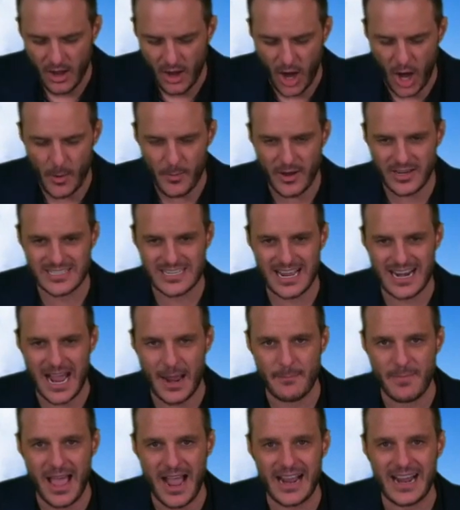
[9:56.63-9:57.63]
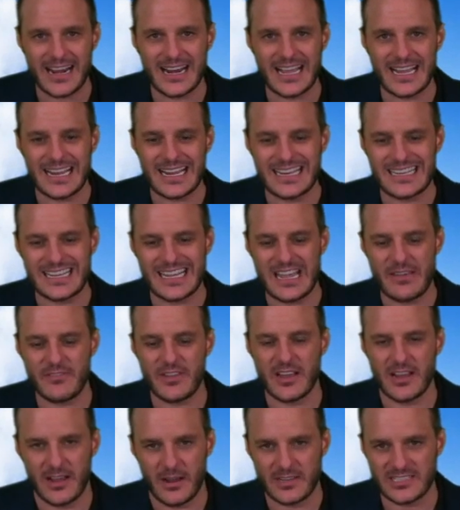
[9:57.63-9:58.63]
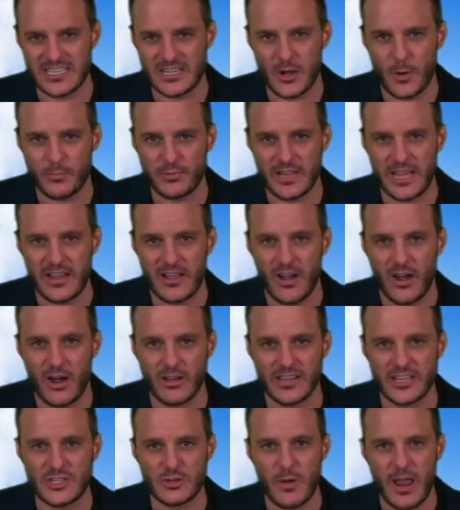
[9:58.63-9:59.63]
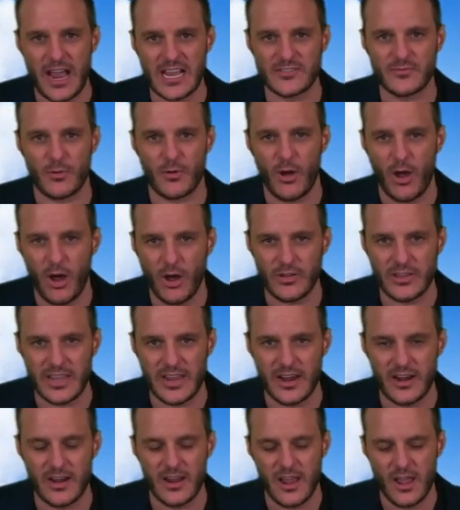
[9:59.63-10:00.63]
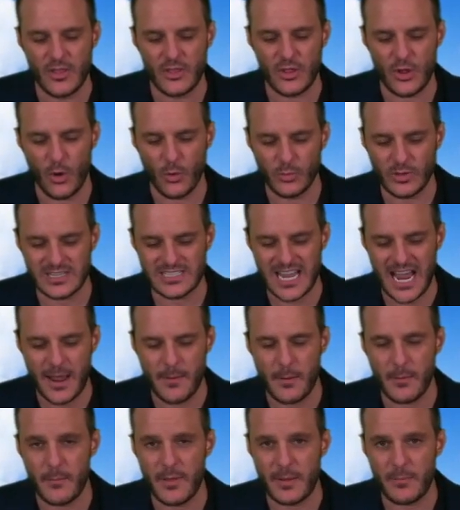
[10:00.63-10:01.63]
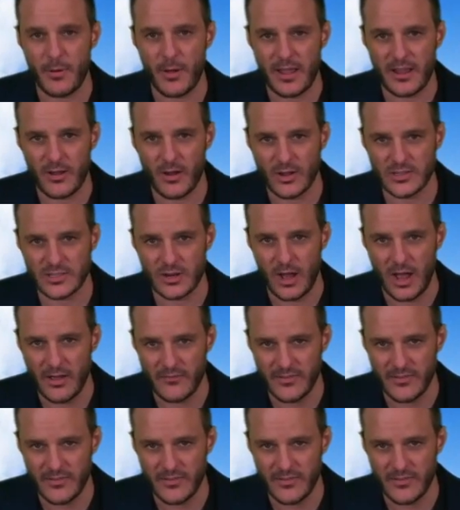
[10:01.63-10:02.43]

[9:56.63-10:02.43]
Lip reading: Harbaugh said, I'm not going to give you a single play call unless you ask for it all year. The only time I'm going to make play calls on